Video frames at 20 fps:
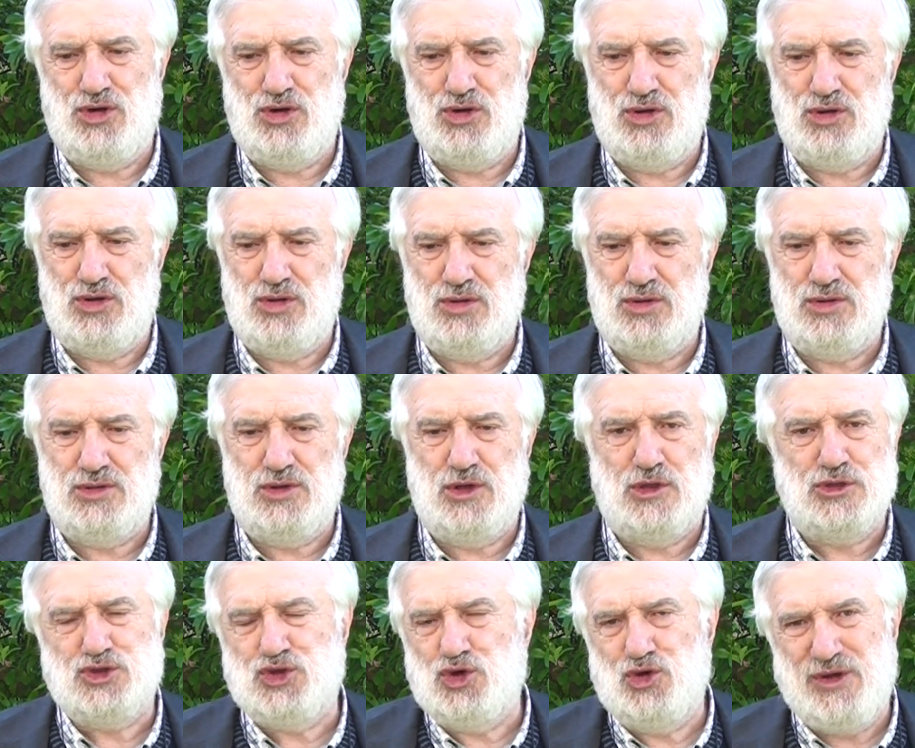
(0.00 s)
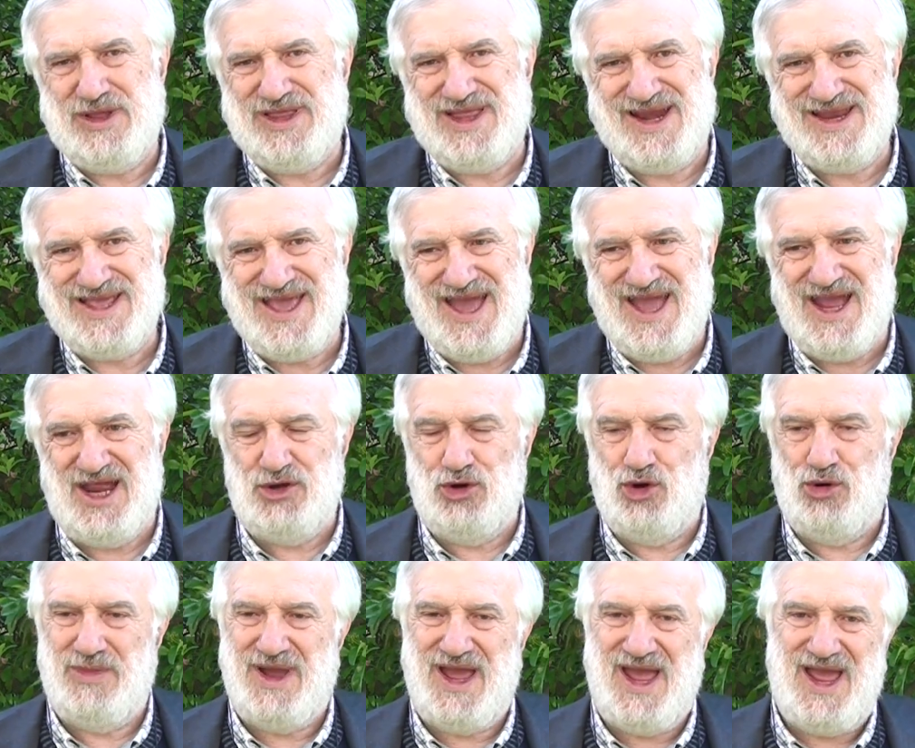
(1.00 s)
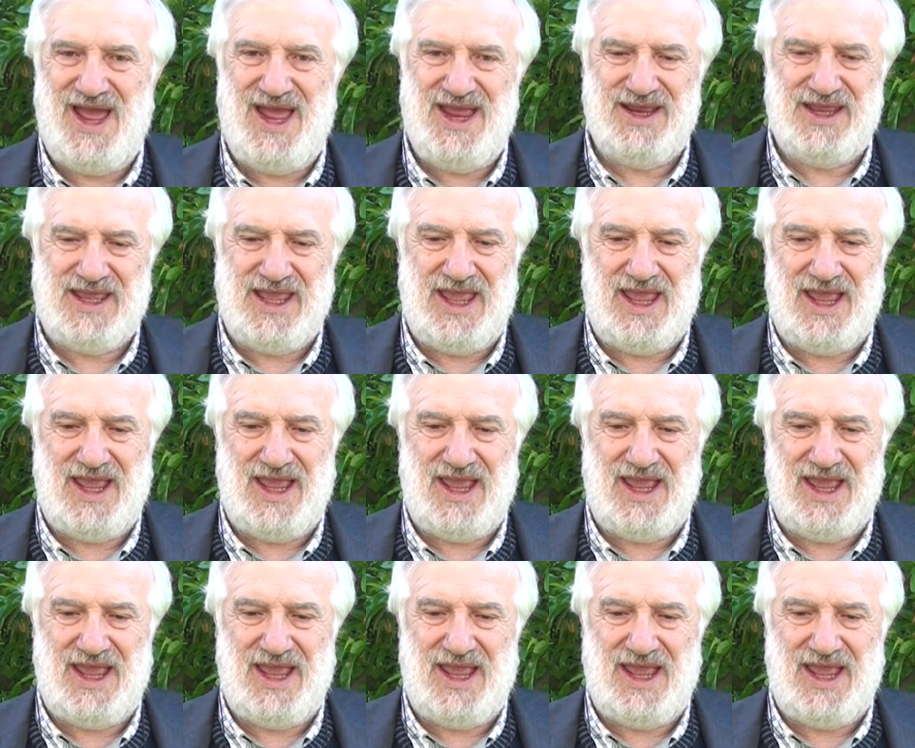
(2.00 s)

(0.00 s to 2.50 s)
became an international matter,